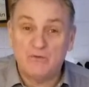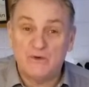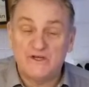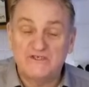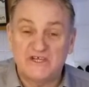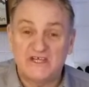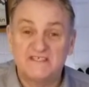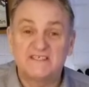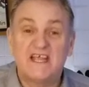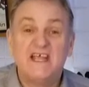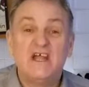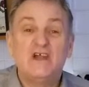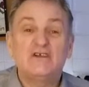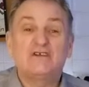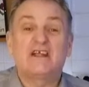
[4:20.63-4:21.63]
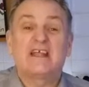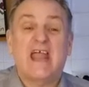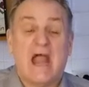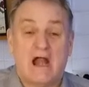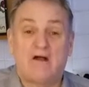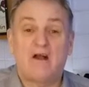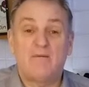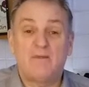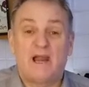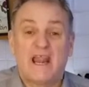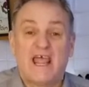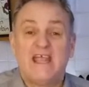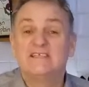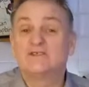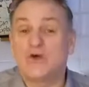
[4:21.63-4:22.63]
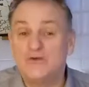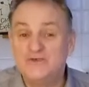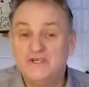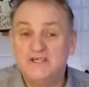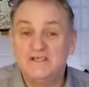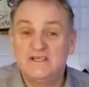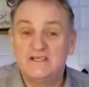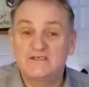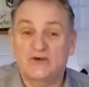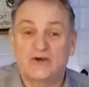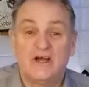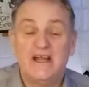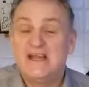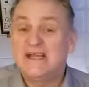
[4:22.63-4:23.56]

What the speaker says: which is to caramelise onions or